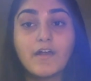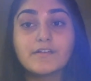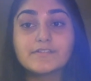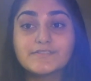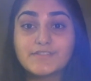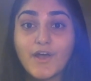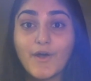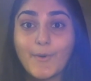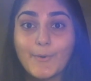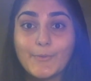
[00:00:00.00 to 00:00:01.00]

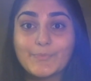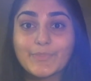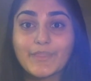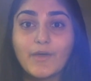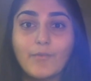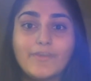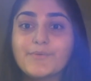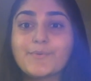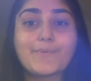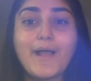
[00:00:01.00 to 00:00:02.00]
So, when you
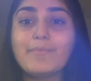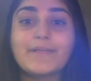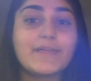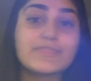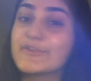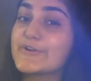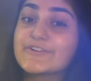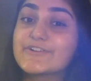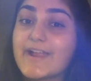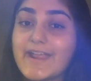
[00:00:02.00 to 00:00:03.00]
were probably in
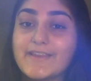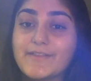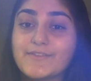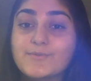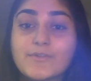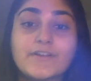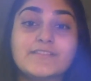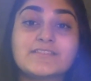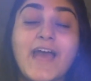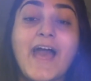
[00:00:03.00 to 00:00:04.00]
3rd grade, you
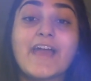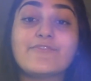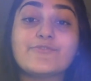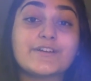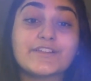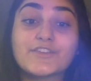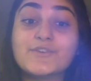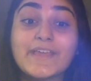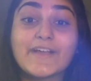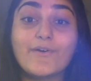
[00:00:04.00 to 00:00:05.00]
learned that if you had an
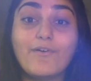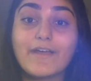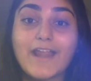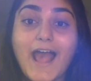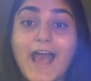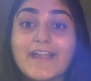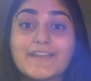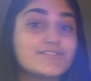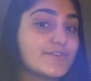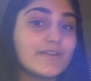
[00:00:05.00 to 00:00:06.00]
acute angle, it had
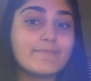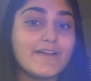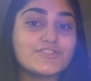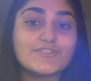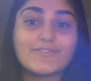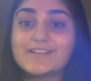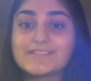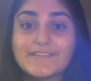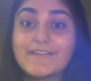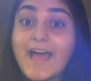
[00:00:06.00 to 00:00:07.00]
a degree measure less
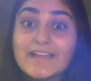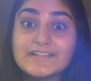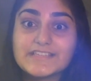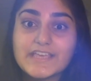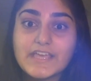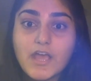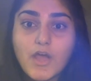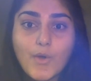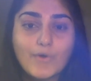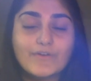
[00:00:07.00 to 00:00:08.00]
than 90.
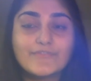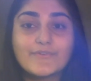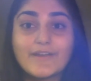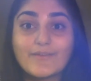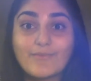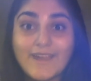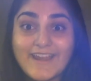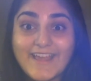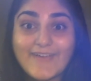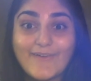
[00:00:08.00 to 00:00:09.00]
Or if you had a right
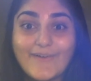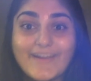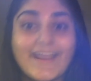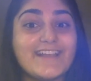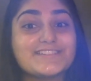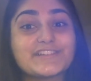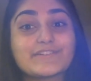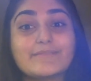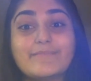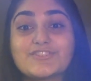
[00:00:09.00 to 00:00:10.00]
angle, it had a
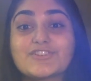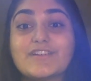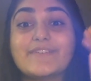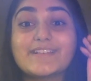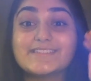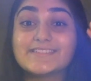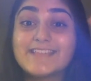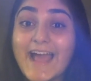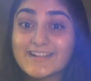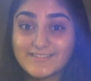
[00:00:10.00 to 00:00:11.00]
degree measure of
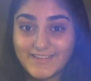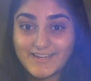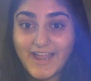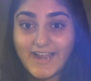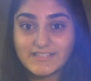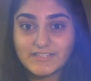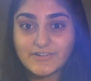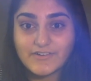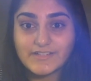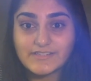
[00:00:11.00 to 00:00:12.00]
exactly 90
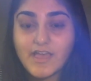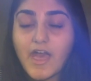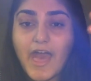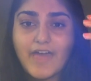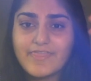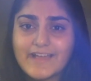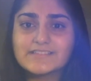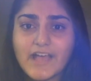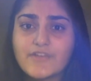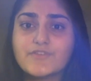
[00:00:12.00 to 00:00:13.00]
degrees. And that's
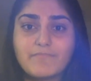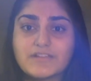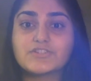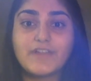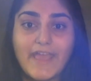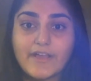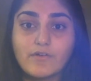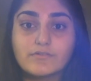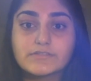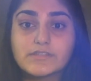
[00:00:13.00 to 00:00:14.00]
how you measured
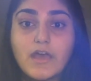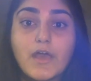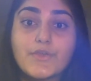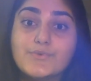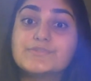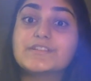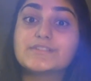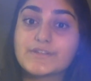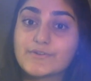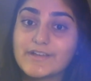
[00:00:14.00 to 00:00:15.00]
angles, using
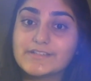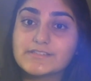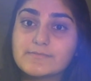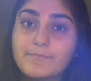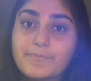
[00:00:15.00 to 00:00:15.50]
degrees.